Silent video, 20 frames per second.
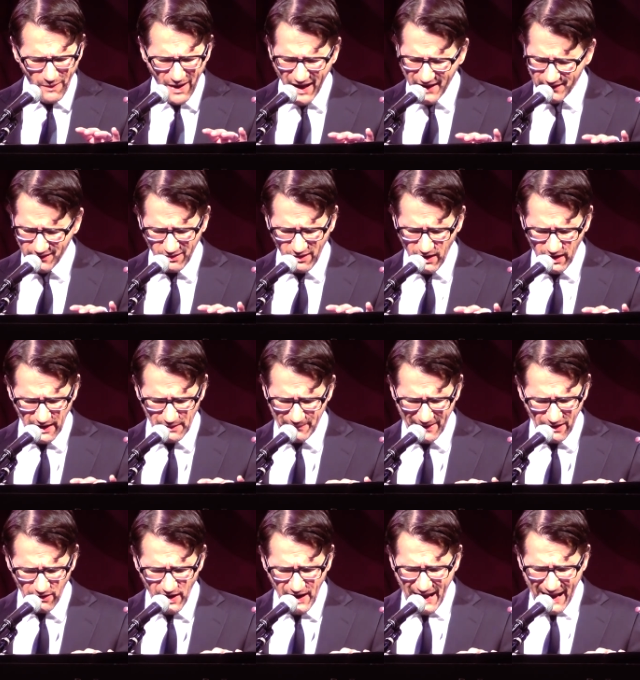monologue
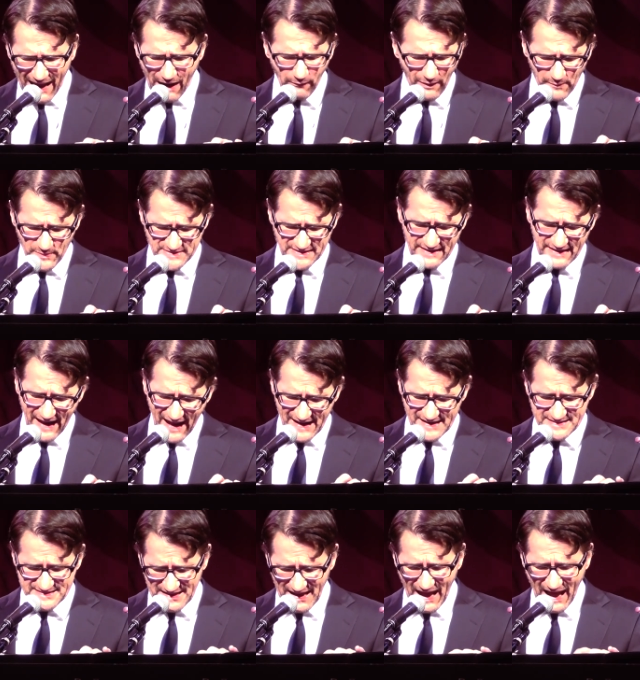about how I was a
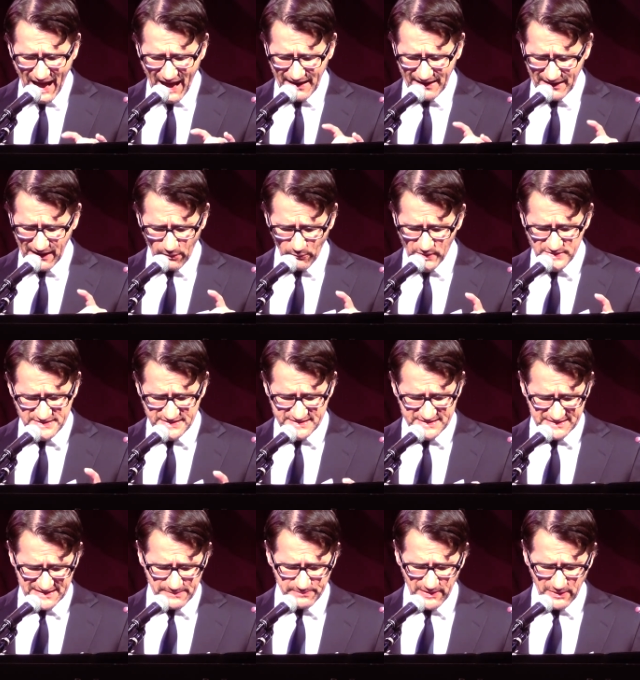nice guy and I wasn't
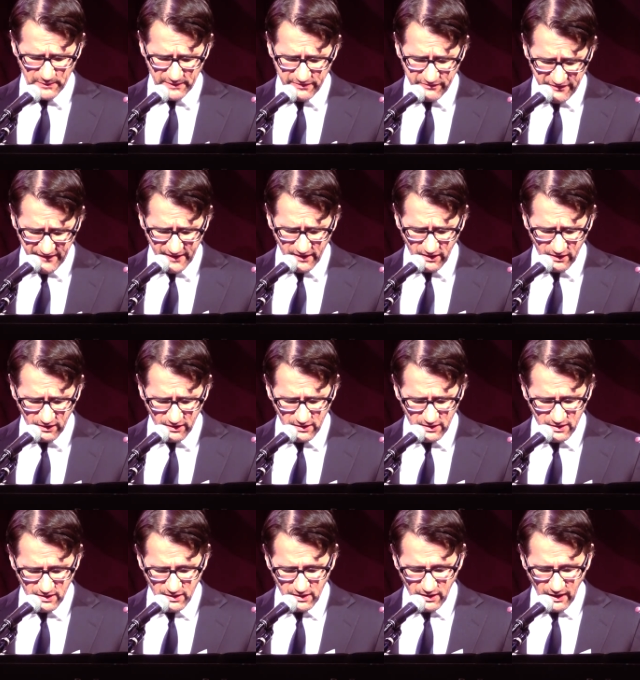sleeping with Phil.
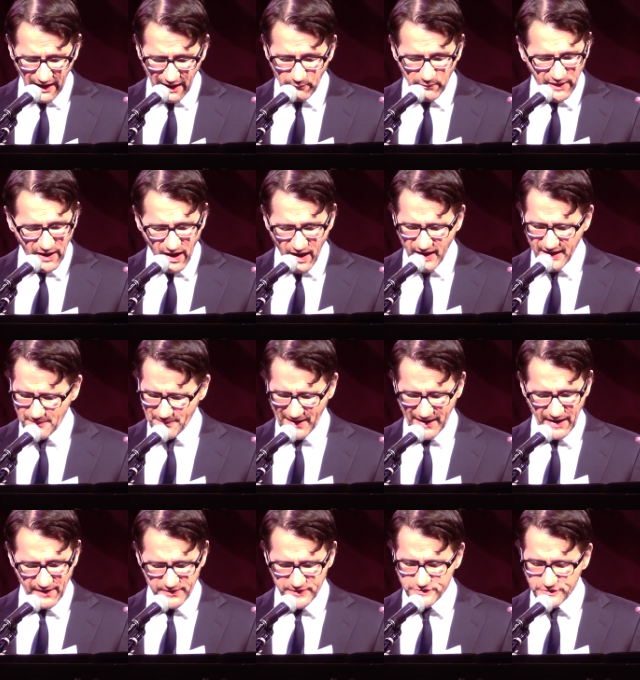I went on about
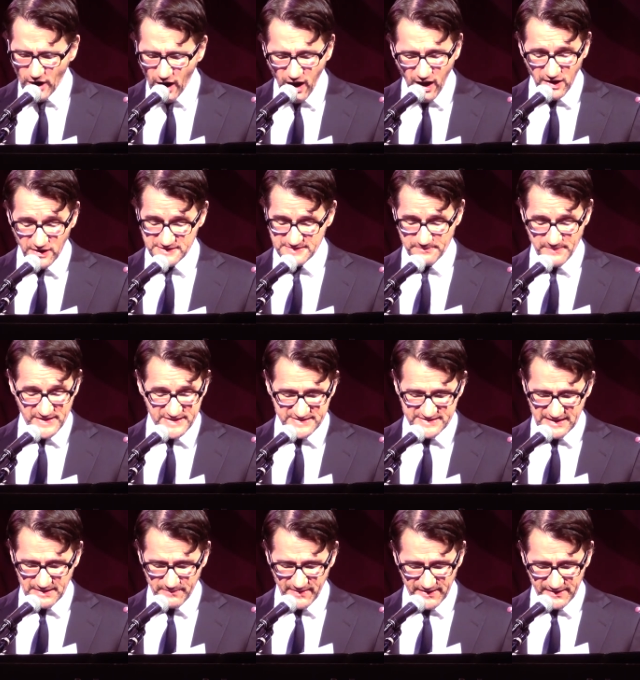how the dogs
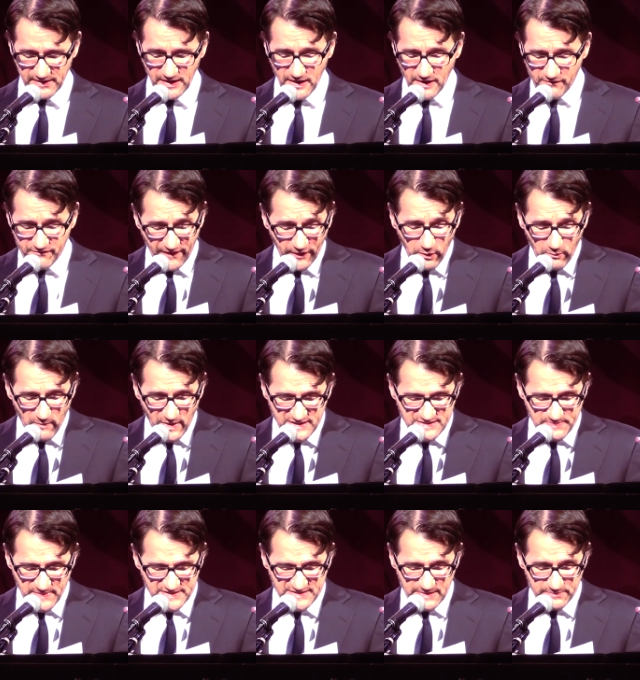missed him, and Phil
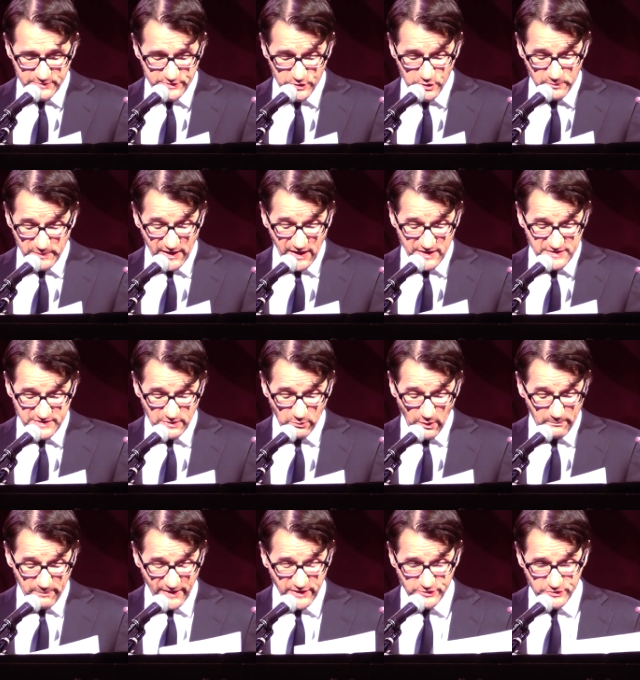must miss him too because there
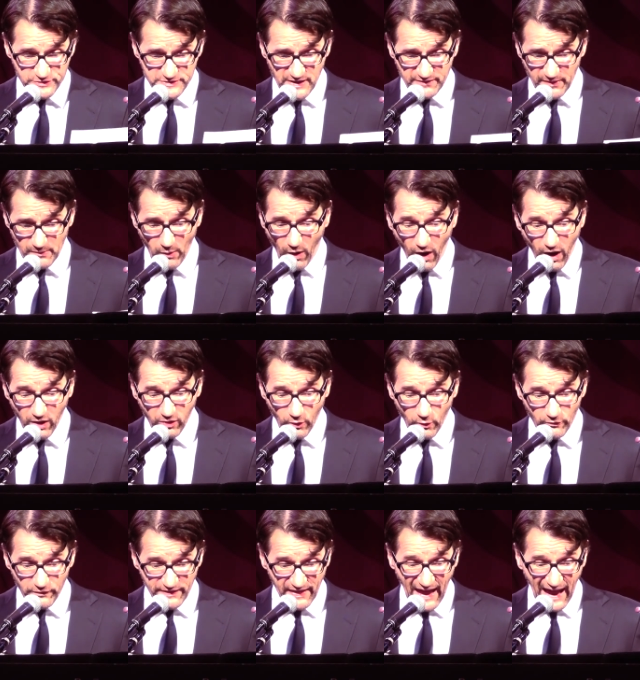were pictures of him all
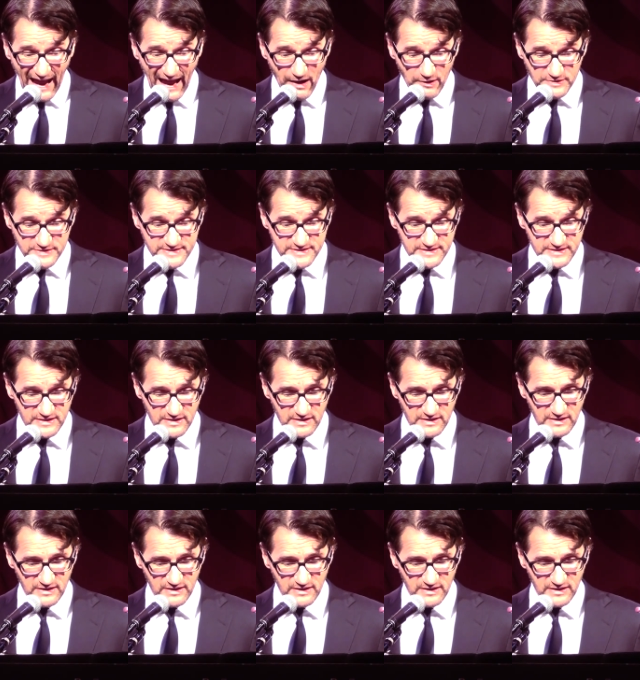over the house.